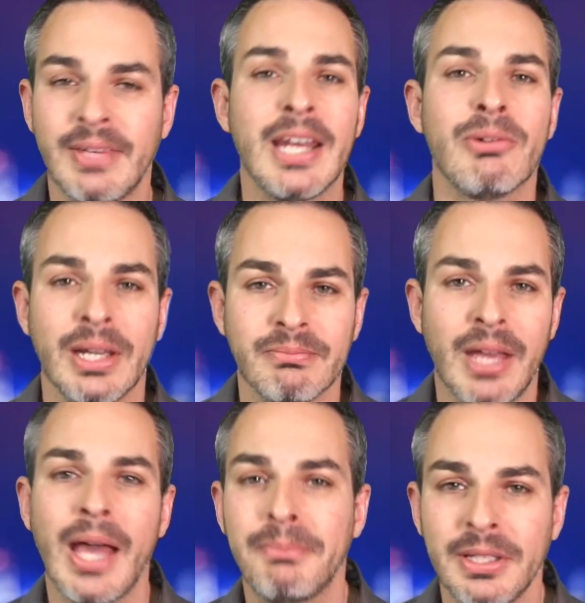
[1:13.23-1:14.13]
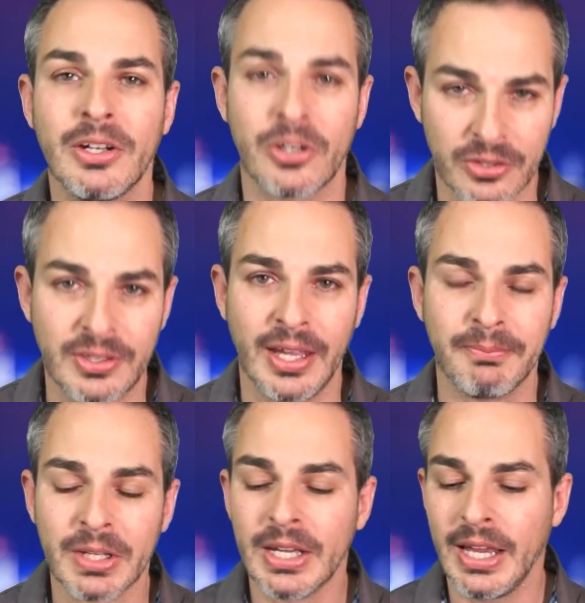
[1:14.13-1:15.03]
anyway, happy Earth Day.
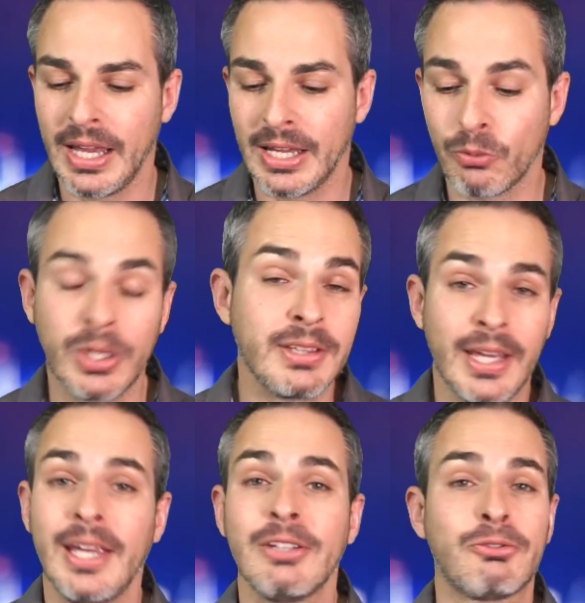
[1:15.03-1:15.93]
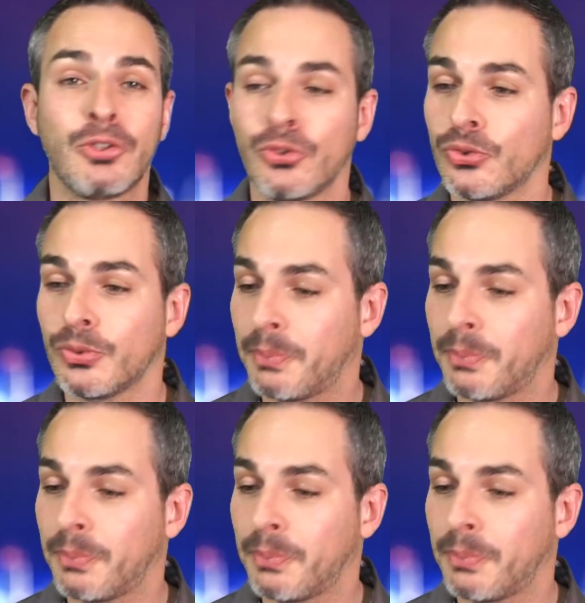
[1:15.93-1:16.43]
And what a day to